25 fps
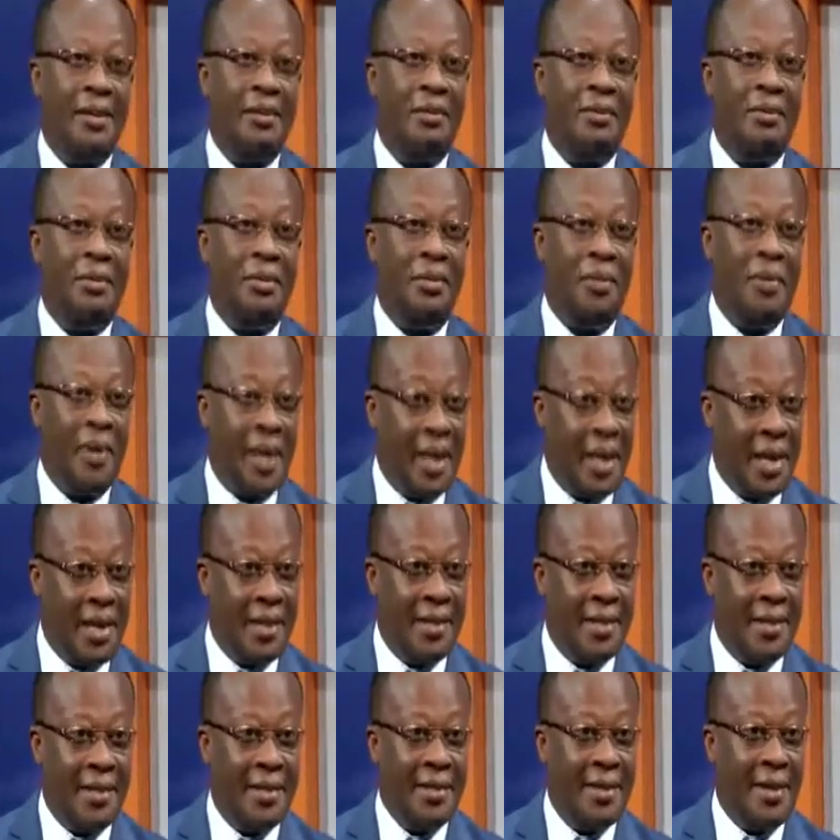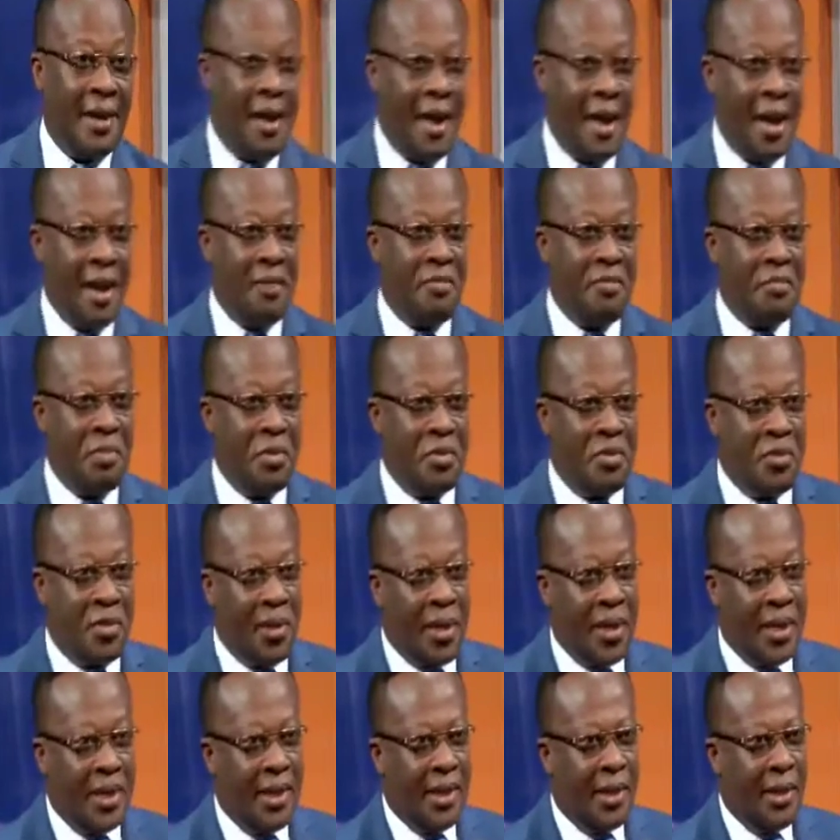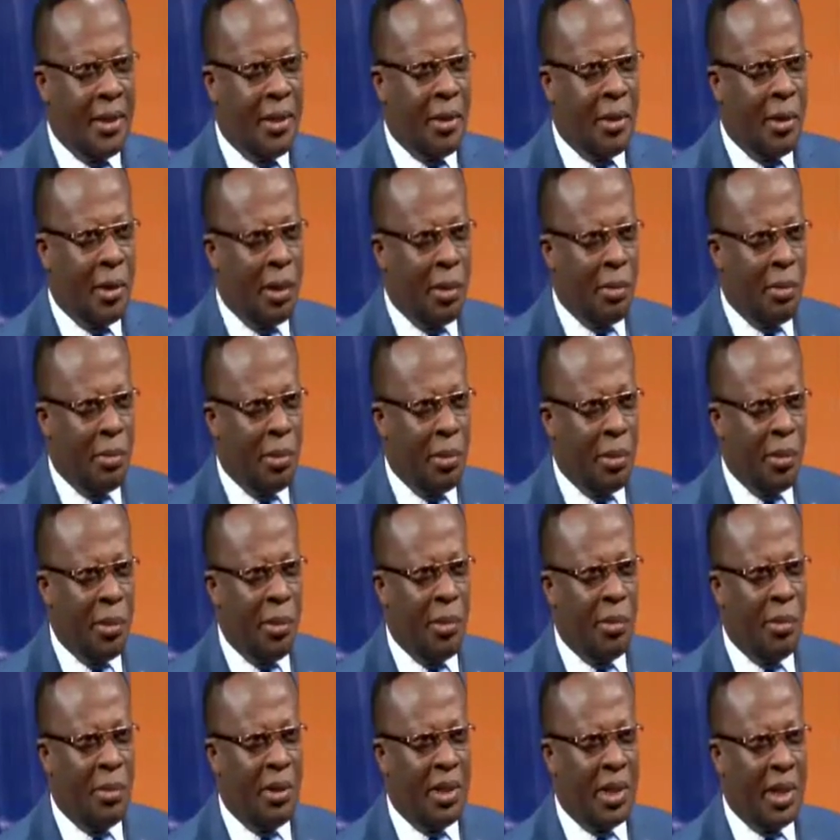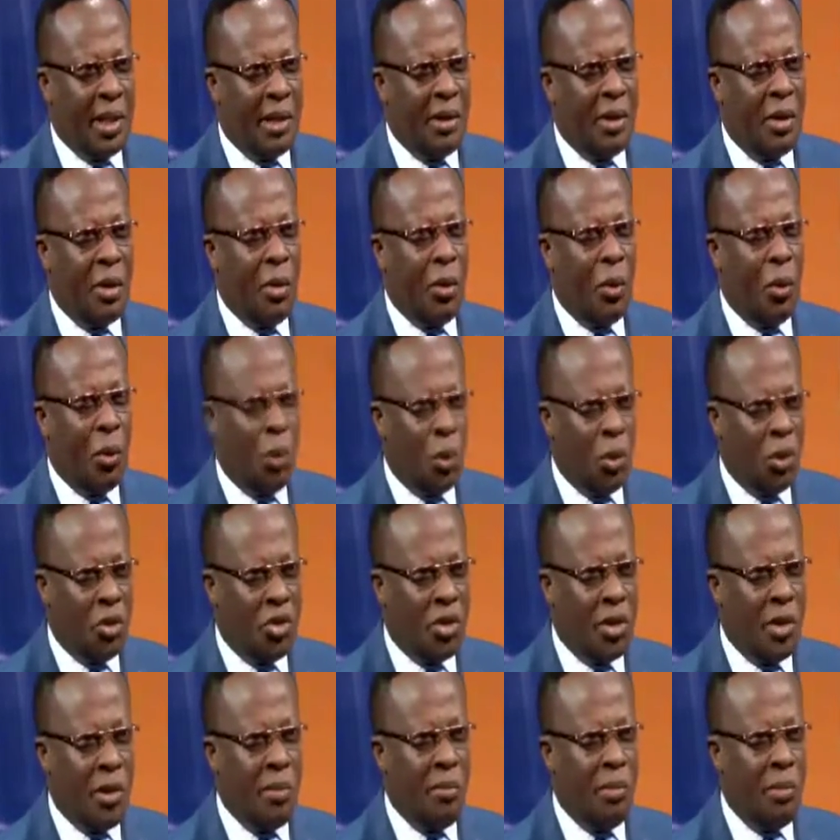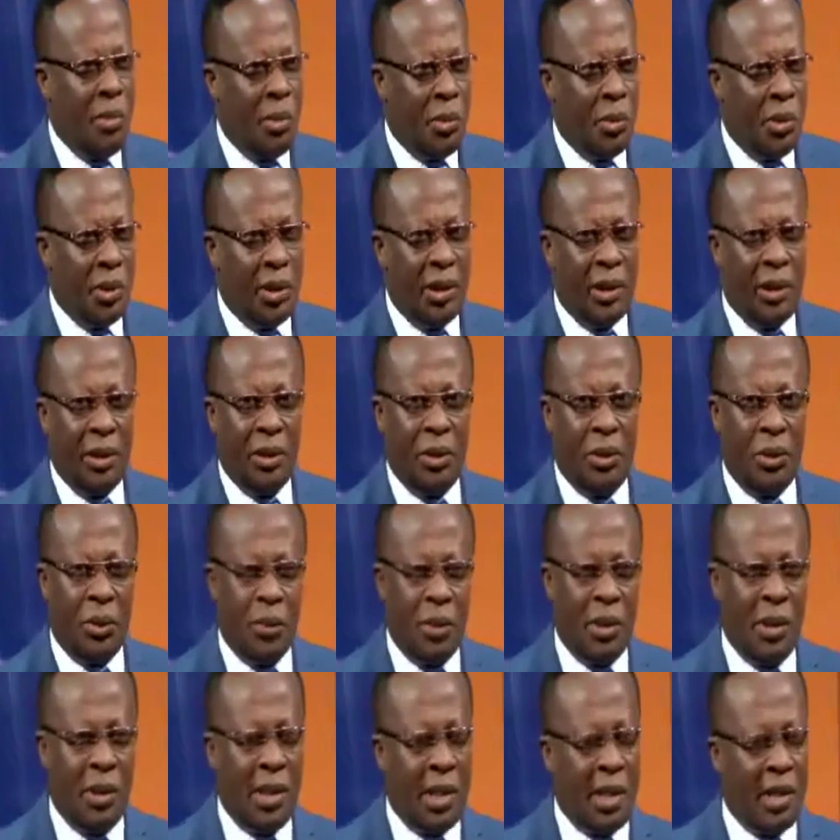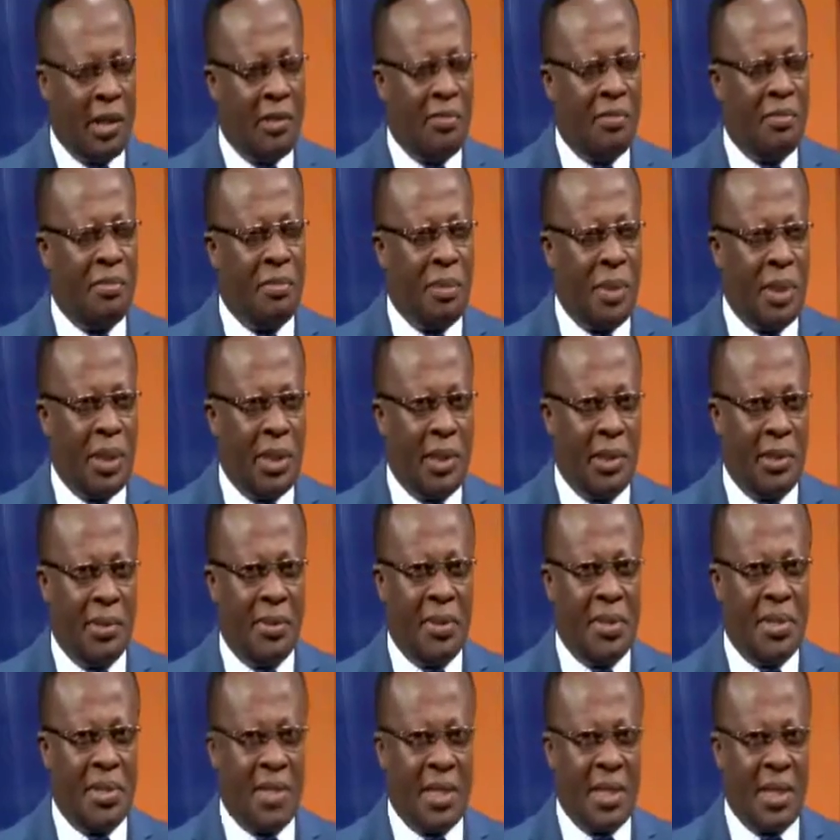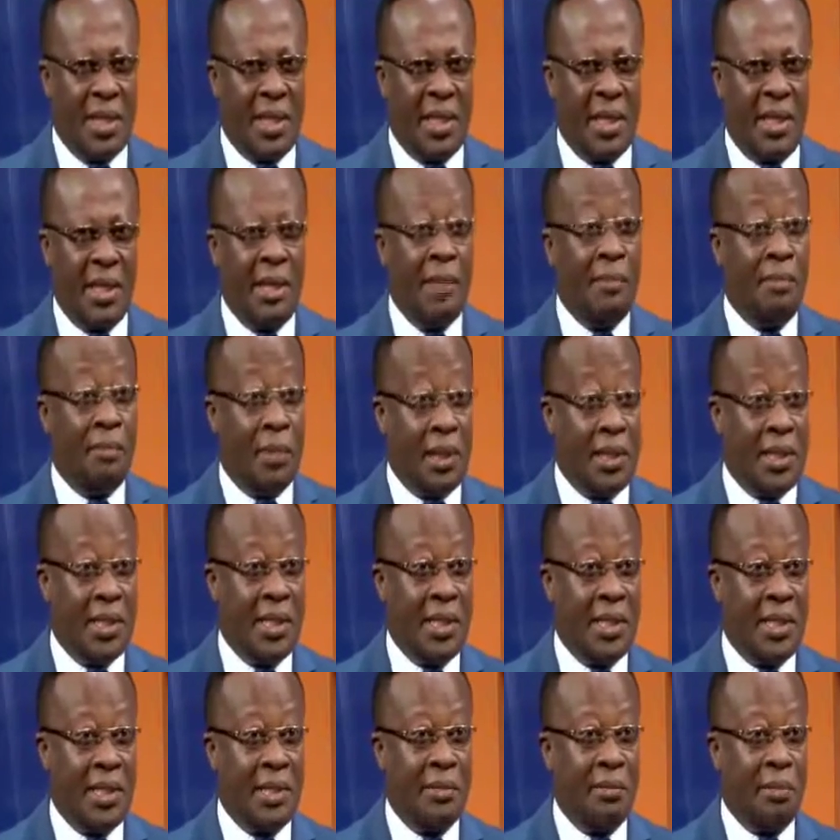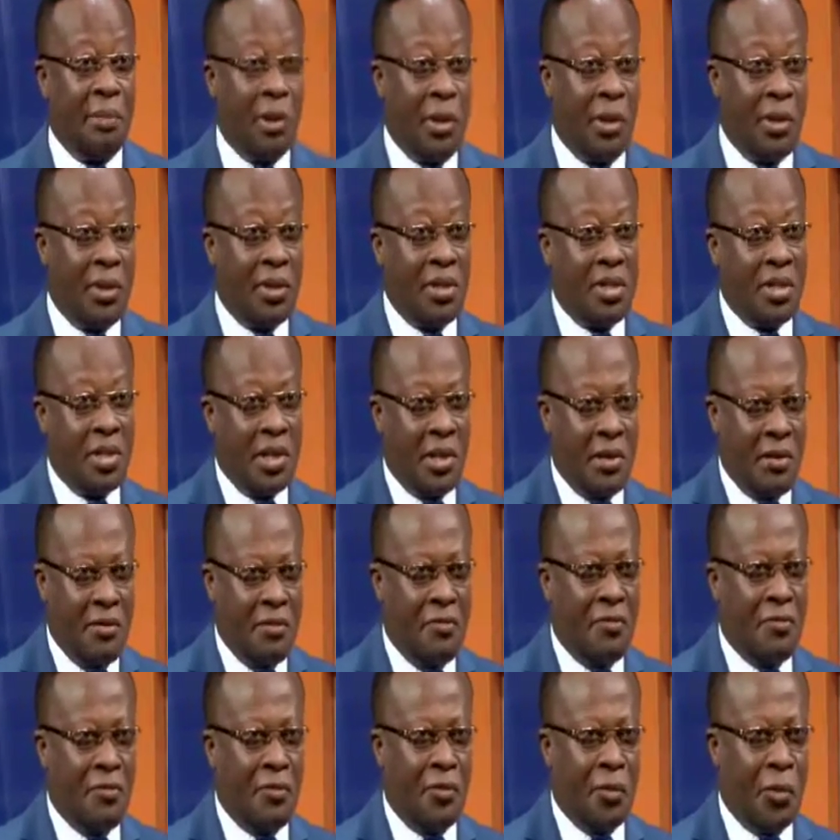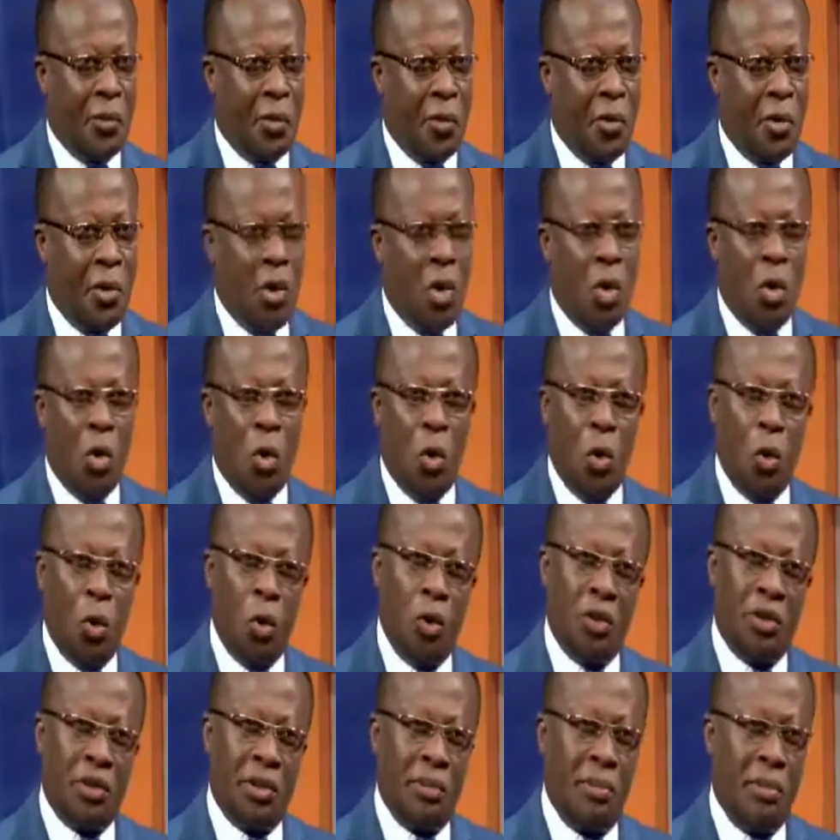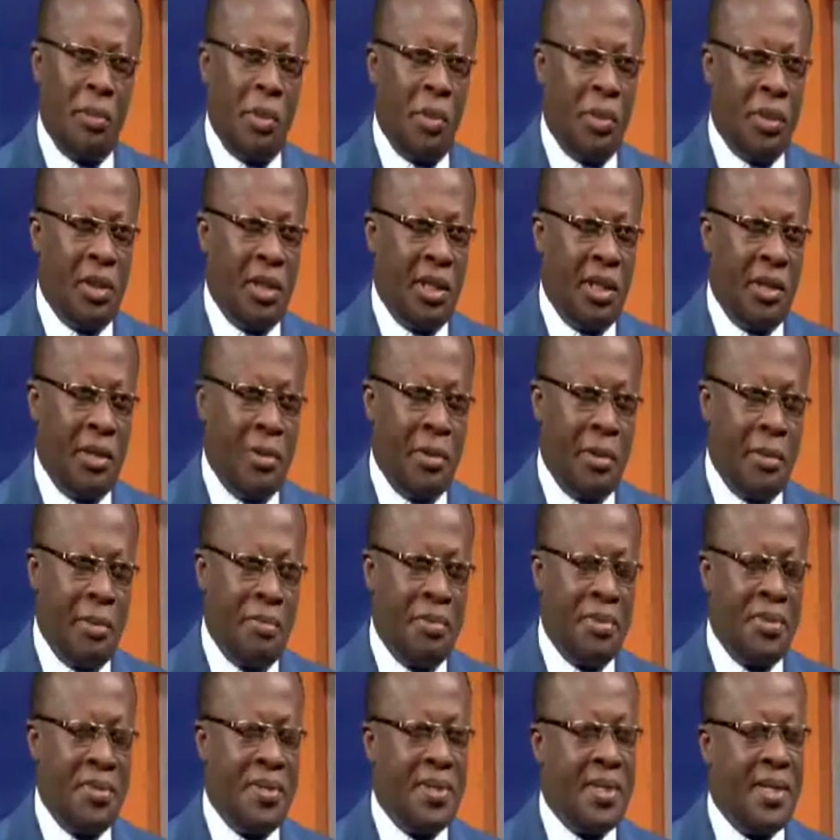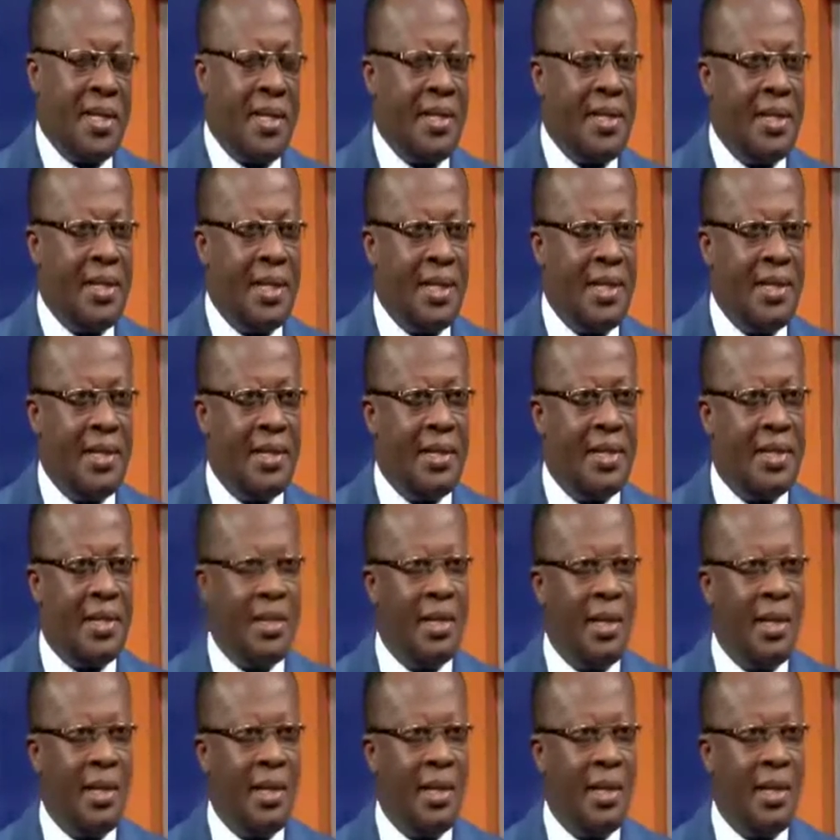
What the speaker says: We have provided Kolebu with an ultra-modern 2.5 million CD maternity block, second floor, ultra-modern European standards.